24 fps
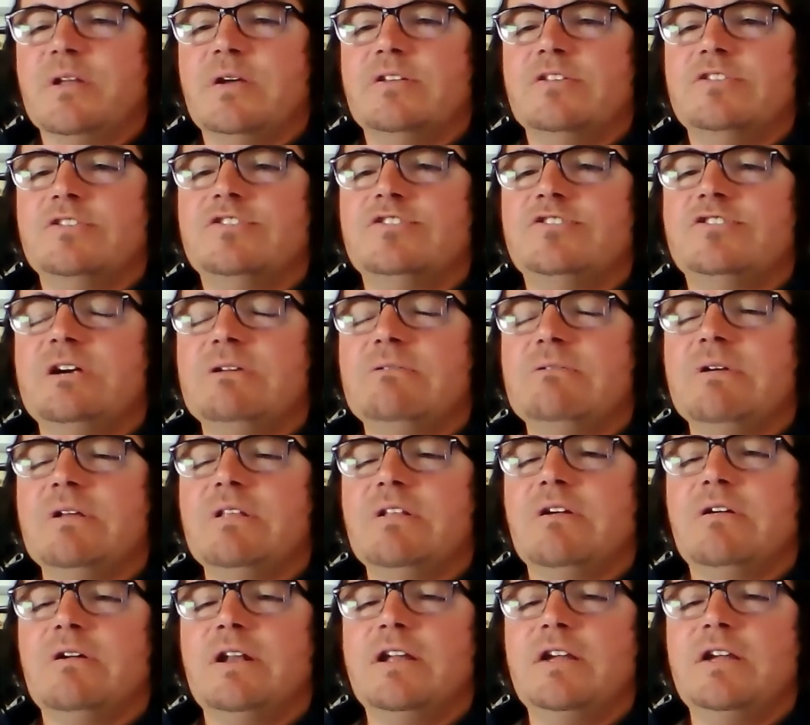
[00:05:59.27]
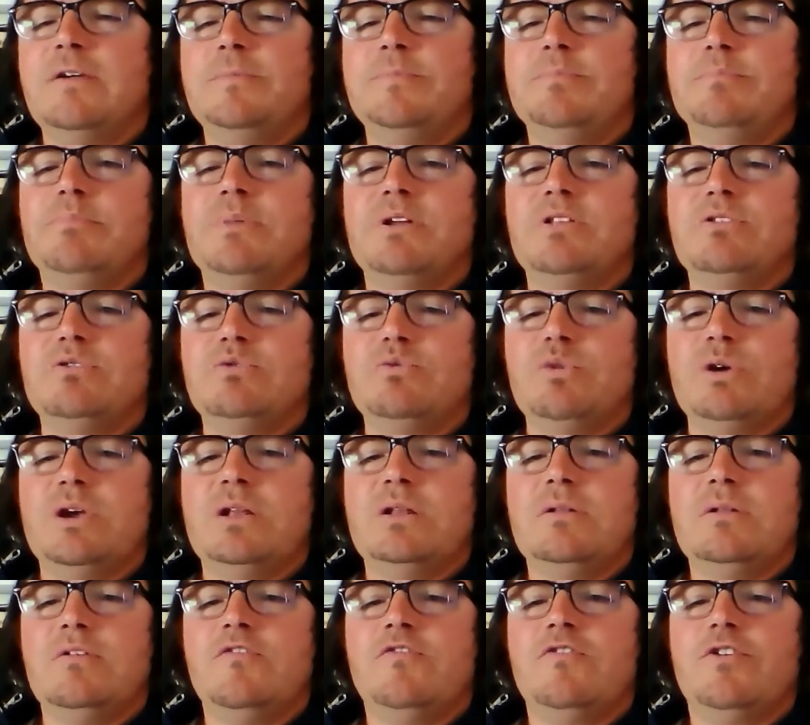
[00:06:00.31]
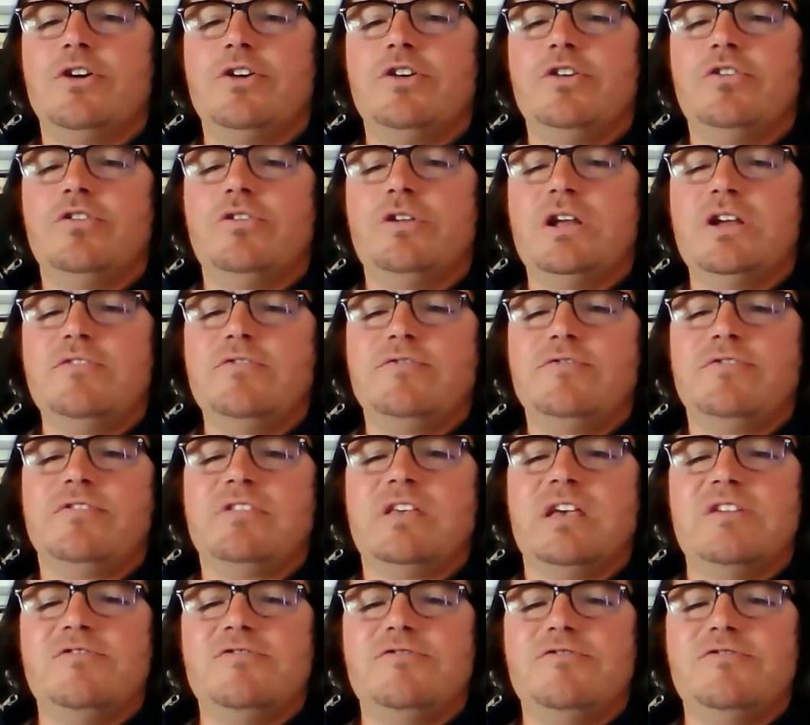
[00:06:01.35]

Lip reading: Circuit only between for unique same